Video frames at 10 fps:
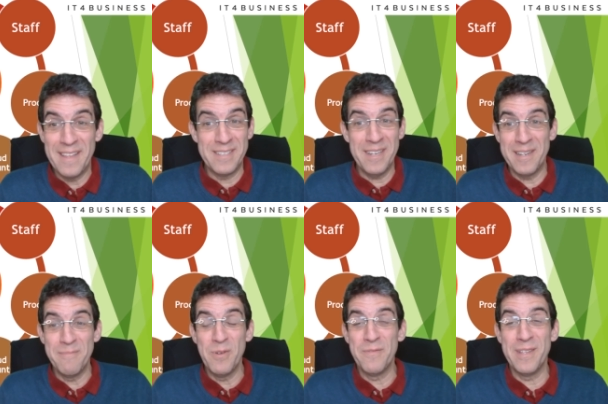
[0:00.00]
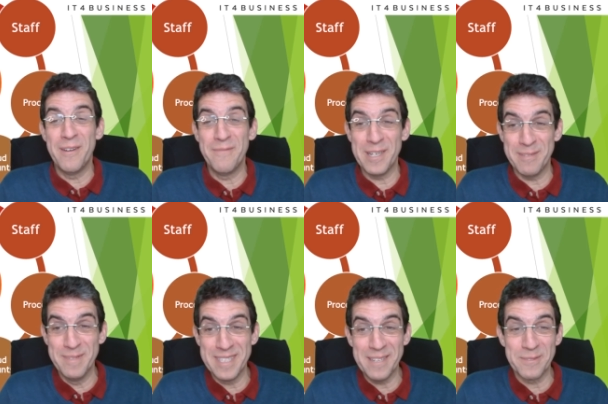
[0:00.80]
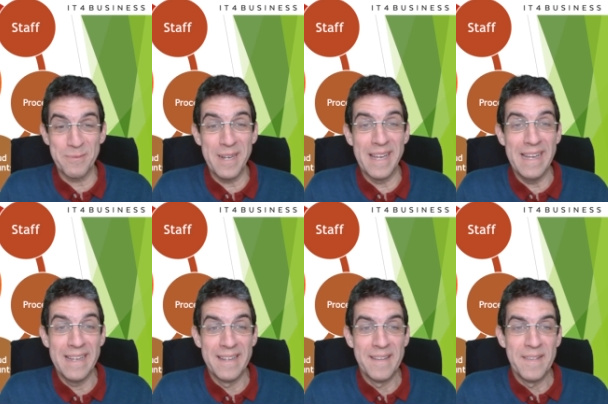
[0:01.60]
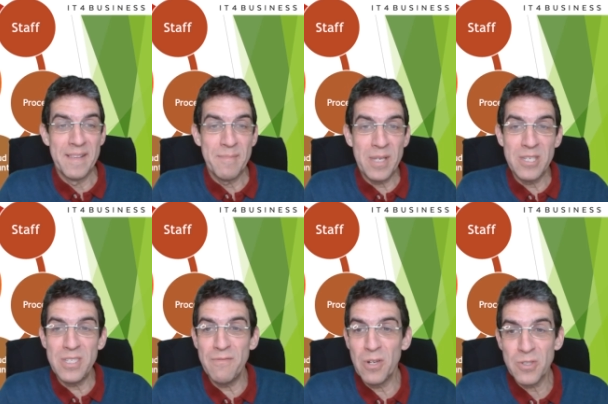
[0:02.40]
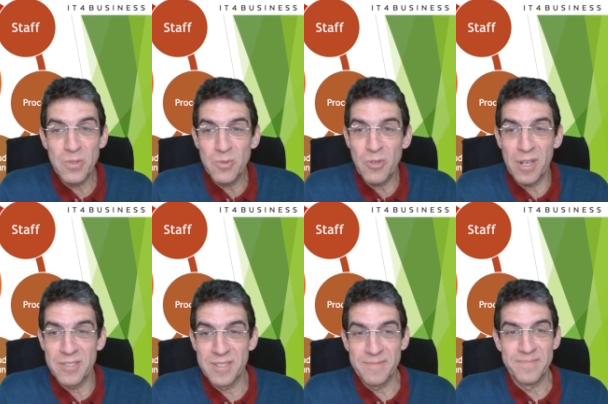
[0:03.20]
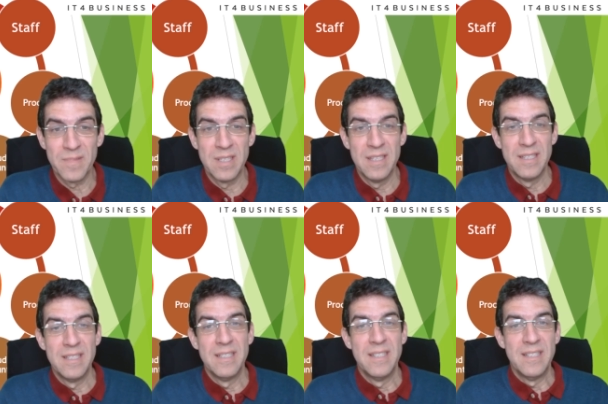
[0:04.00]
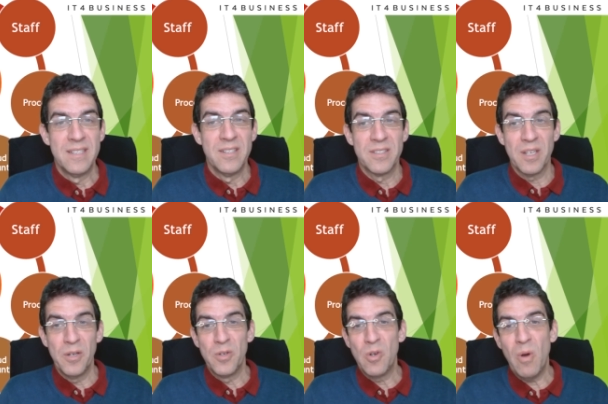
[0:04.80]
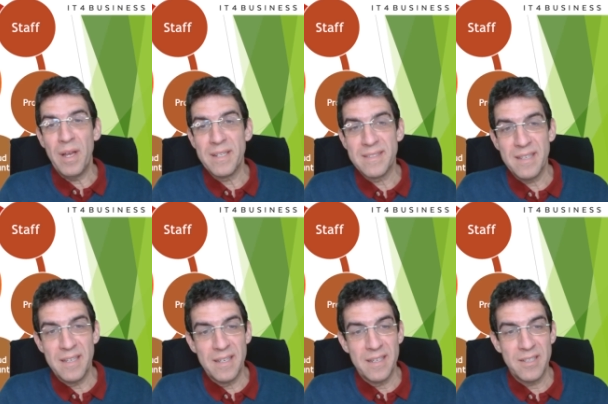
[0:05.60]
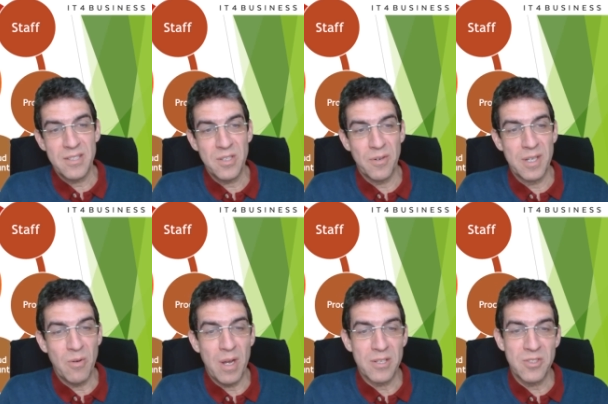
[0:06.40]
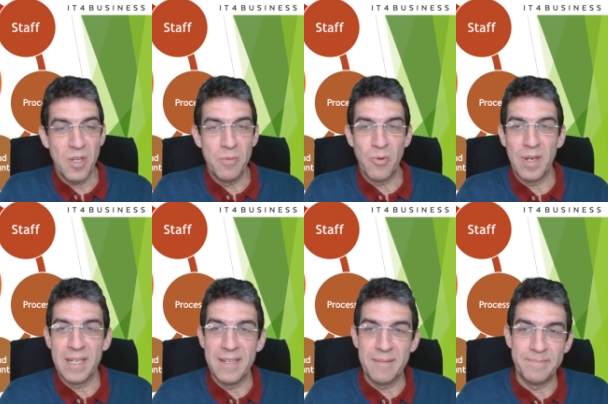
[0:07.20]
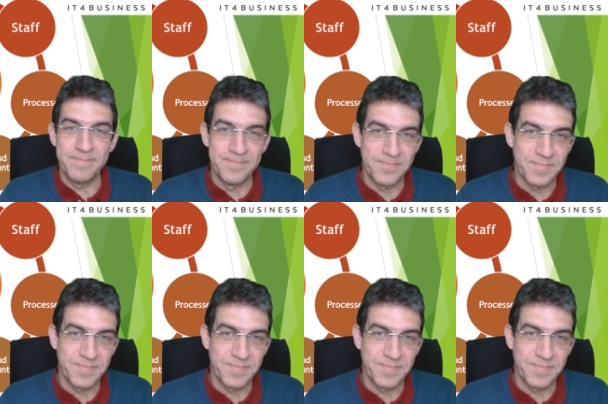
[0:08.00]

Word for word: They're certainly moving their investments elsewhere because you've lost all trust. So quite uh, sorry, quite a sobering um,